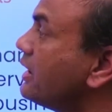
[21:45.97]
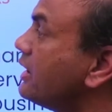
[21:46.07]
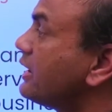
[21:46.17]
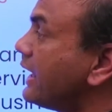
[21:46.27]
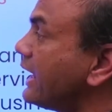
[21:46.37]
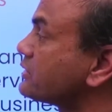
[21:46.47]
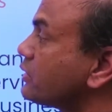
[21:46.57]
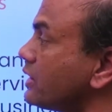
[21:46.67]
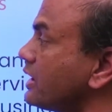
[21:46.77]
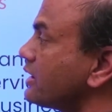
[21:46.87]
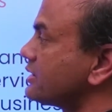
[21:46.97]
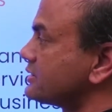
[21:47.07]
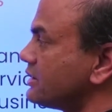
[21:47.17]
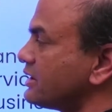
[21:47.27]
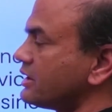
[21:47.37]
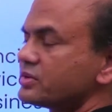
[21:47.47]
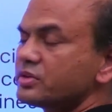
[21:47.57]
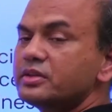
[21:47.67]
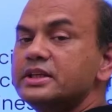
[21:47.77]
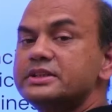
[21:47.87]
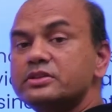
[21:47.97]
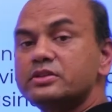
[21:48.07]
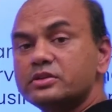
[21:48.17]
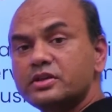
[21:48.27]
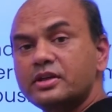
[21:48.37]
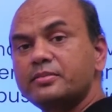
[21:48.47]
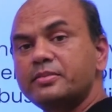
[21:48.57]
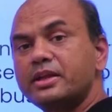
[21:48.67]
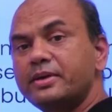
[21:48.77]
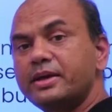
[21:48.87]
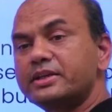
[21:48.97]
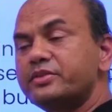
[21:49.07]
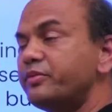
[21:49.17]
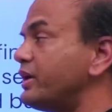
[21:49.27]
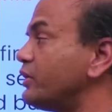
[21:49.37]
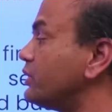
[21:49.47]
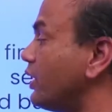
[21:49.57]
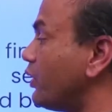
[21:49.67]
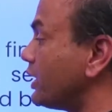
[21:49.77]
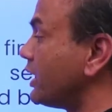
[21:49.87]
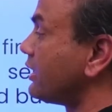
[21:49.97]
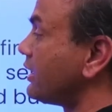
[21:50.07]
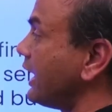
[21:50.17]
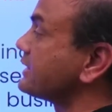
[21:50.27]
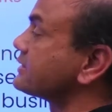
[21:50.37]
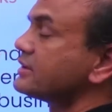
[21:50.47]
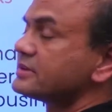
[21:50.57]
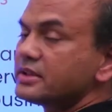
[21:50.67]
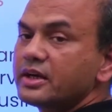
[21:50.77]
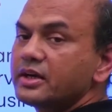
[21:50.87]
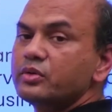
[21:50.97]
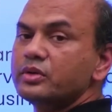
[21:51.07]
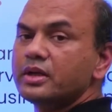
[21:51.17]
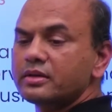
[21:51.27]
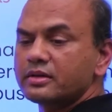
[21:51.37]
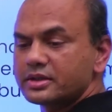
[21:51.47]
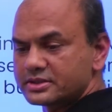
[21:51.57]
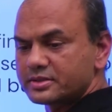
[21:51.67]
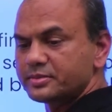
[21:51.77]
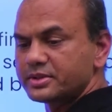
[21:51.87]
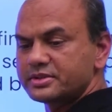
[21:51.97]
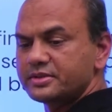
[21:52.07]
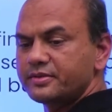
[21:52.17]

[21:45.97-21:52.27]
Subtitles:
Tax audit consulting. So this is also done by the banks. We do the audit tax consulting to the customers.